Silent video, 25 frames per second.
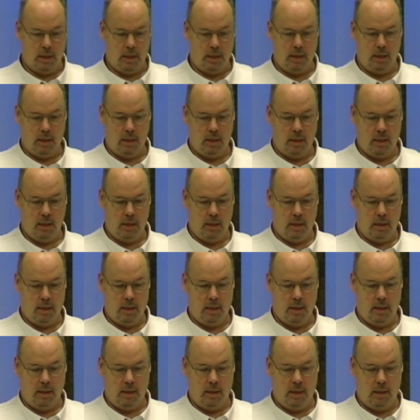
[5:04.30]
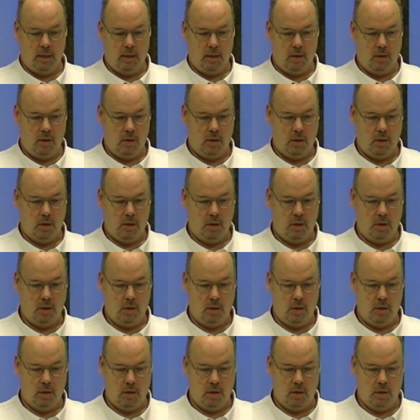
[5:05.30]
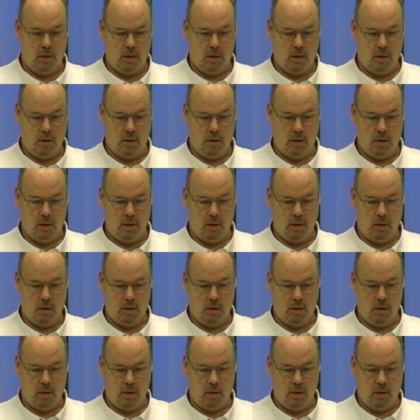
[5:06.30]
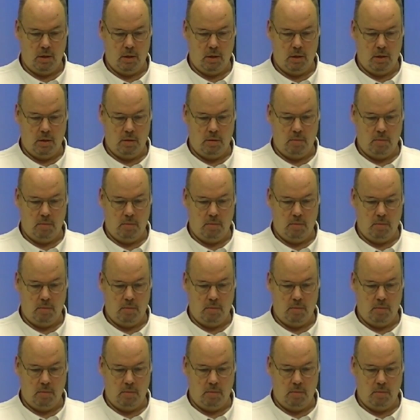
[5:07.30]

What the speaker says: Nobody speaks.